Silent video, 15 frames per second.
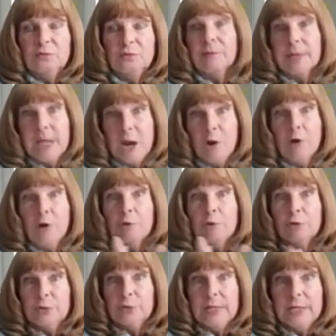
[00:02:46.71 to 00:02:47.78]
from a carrier
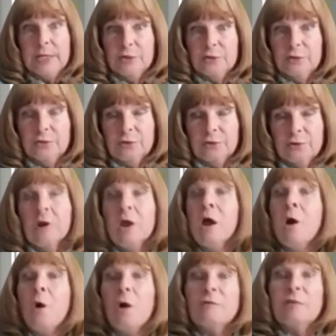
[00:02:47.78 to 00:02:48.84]
to an end user,
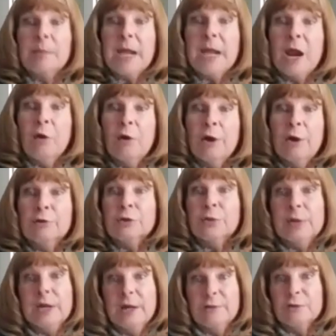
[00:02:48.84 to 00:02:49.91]
or from a carrier
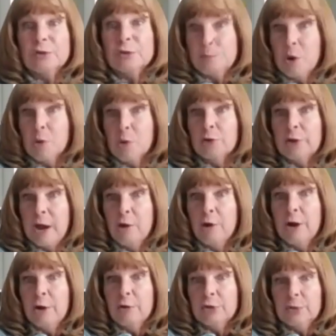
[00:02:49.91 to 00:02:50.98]
to another smaller
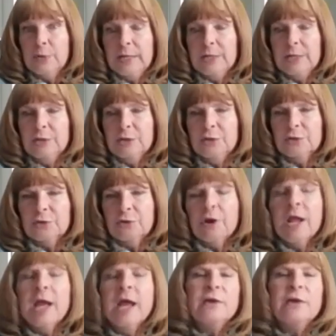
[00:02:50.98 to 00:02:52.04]
carrier to an end user,